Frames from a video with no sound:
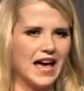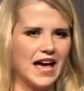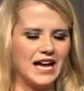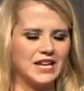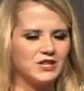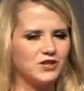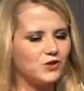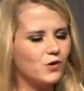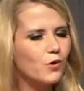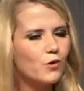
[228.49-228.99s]

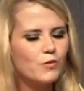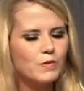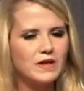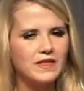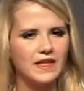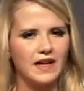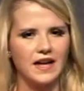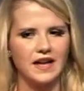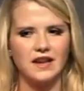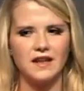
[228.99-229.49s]
And she told me
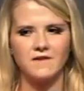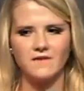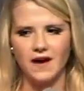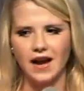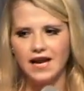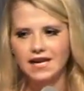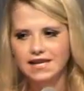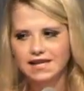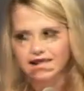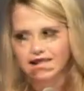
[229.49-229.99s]
that if
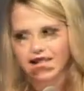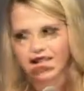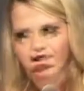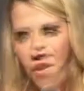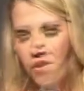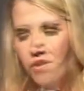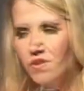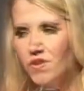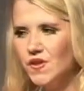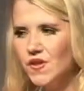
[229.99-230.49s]
I didn't let
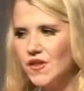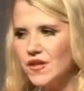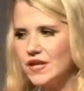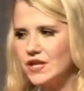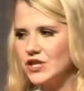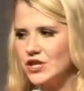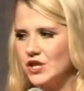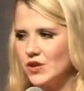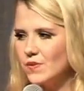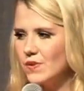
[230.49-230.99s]
her do this,
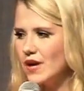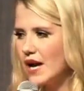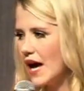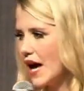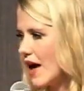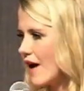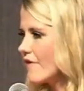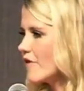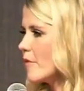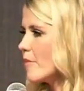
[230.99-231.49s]
she would
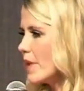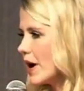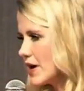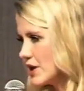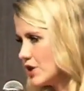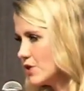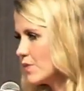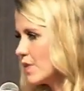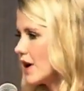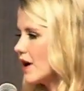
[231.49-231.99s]
have
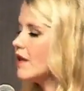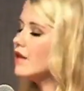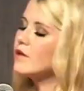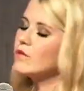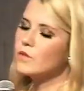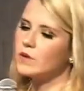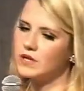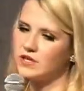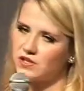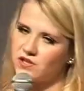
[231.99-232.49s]
Emmanuel,
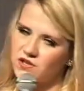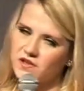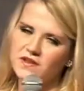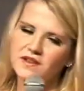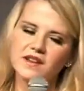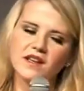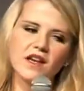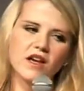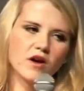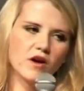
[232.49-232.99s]
which,
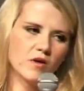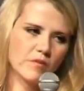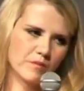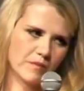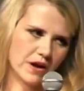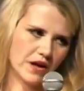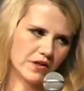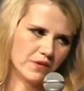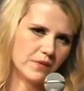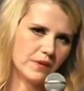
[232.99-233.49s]

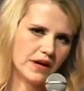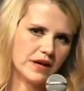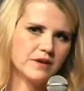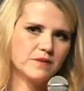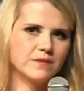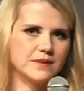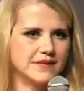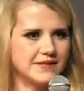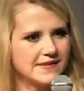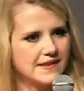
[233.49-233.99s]
by the way,
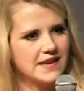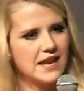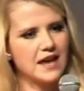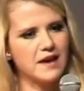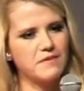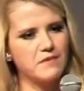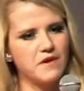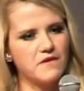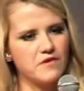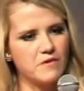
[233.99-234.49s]
was the
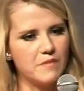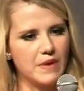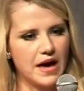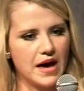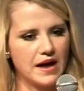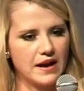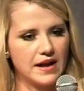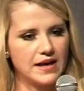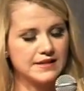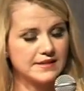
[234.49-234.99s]
name of the
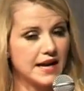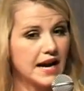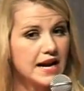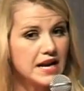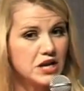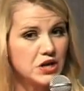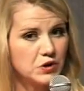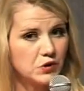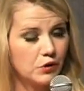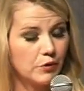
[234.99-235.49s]
man as I
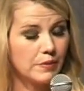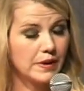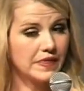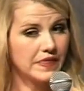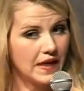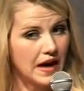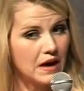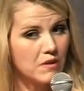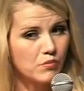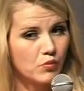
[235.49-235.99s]
knew him at
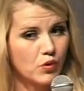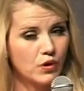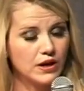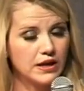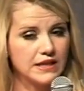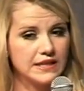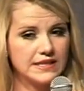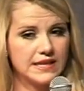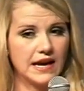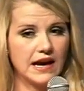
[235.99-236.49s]
that point
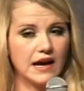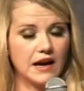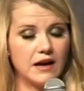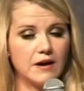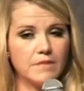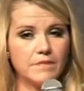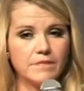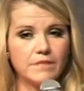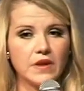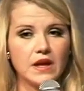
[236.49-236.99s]
in
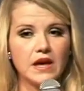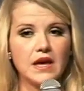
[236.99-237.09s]
time.